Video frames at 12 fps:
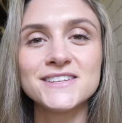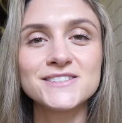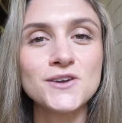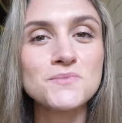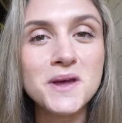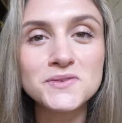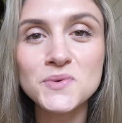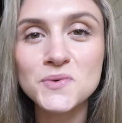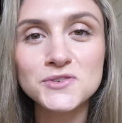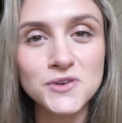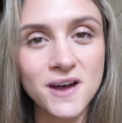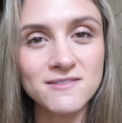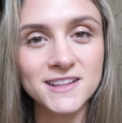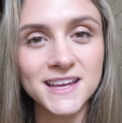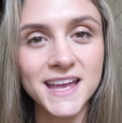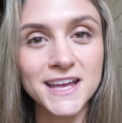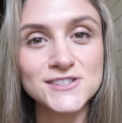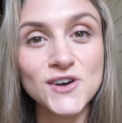Sometimes when we're
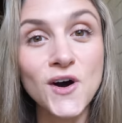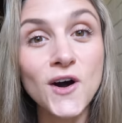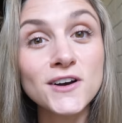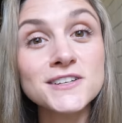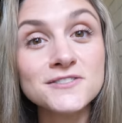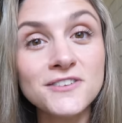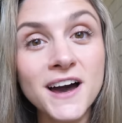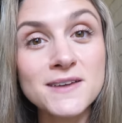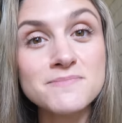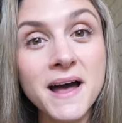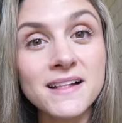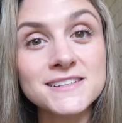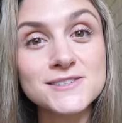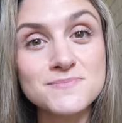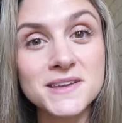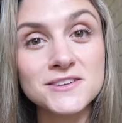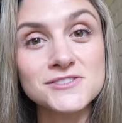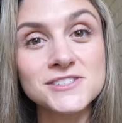traveling, it's hard to find balanced
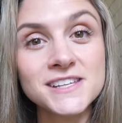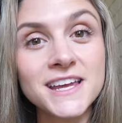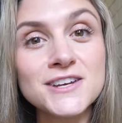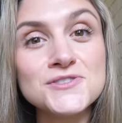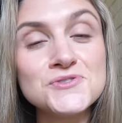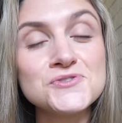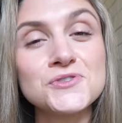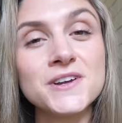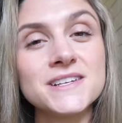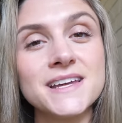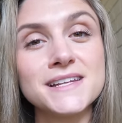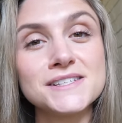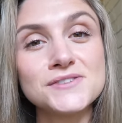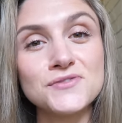meals and nutrient-dense